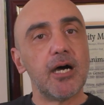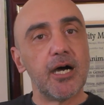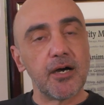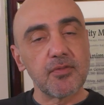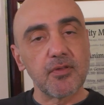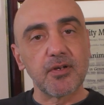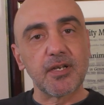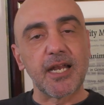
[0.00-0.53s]

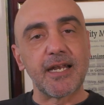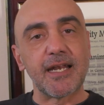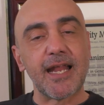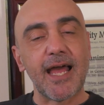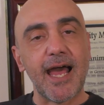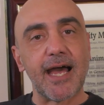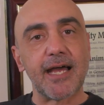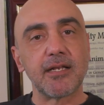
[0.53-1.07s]
Other than
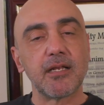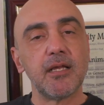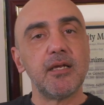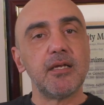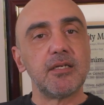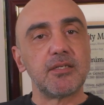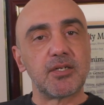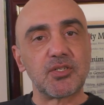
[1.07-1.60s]
that,
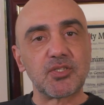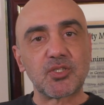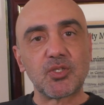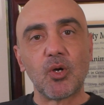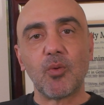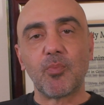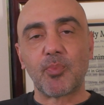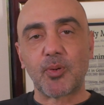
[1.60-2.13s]
there's
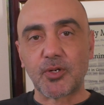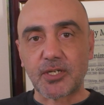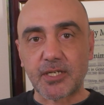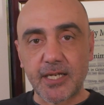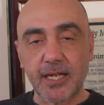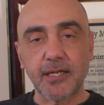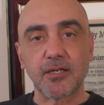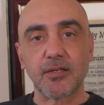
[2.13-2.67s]
no
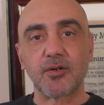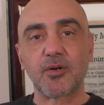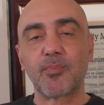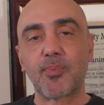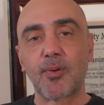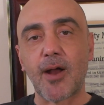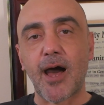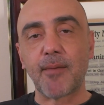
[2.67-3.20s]
particular
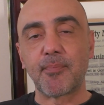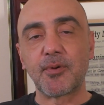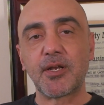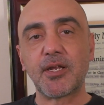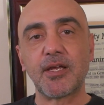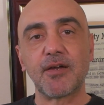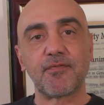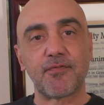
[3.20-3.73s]

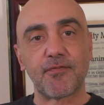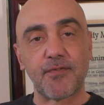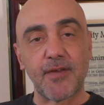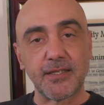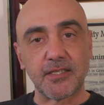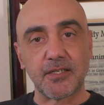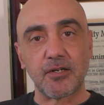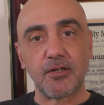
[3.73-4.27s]
property of
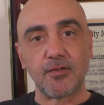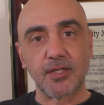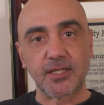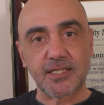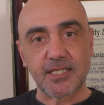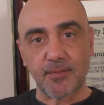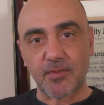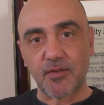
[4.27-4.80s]
fentanyl
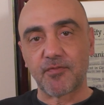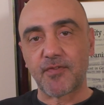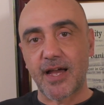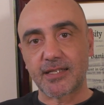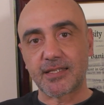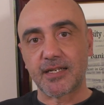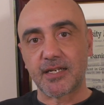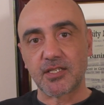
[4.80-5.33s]
except the
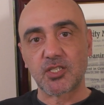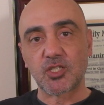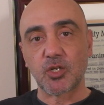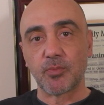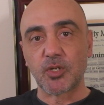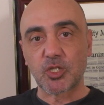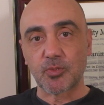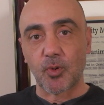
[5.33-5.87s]
fact that it's
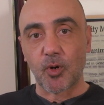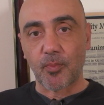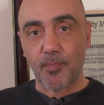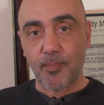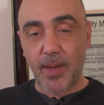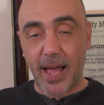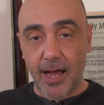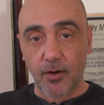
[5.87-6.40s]
so much more
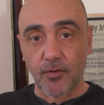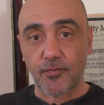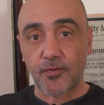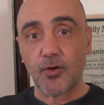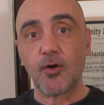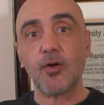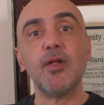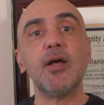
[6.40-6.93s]

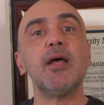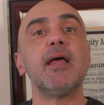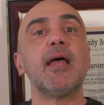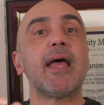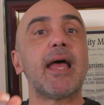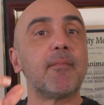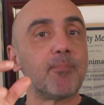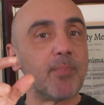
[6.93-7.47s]
powerful
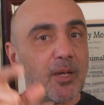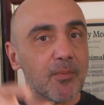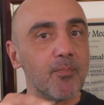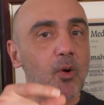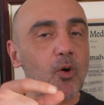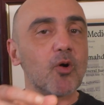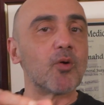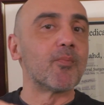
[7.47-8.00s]
but
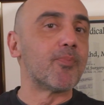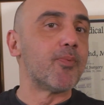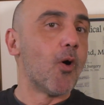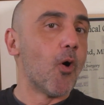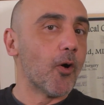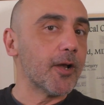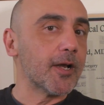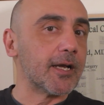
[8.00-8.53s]
more
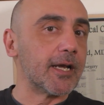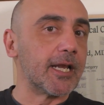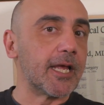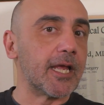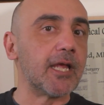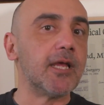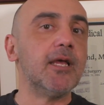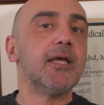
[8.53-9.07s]

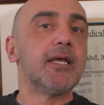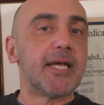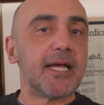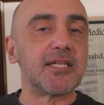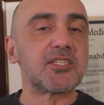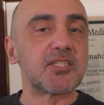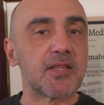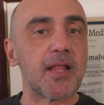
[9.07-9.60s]
importantly,
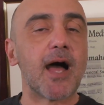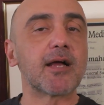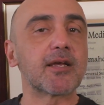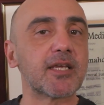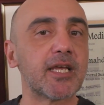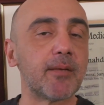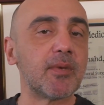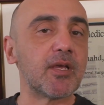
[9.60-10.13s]
it's
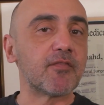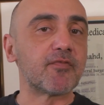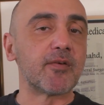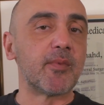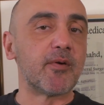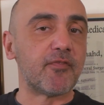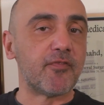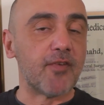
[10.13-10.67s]
not coming
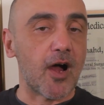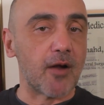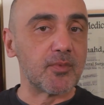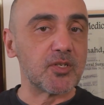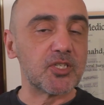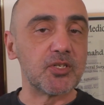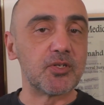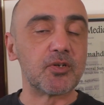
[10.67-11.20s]
from a
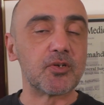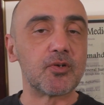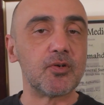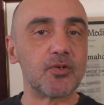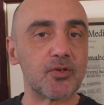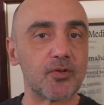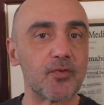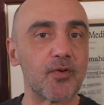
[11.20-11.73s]

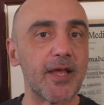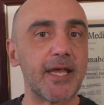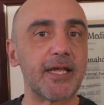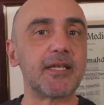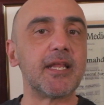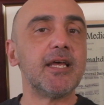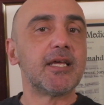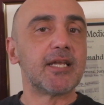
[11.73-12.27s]
pharmaceutical grade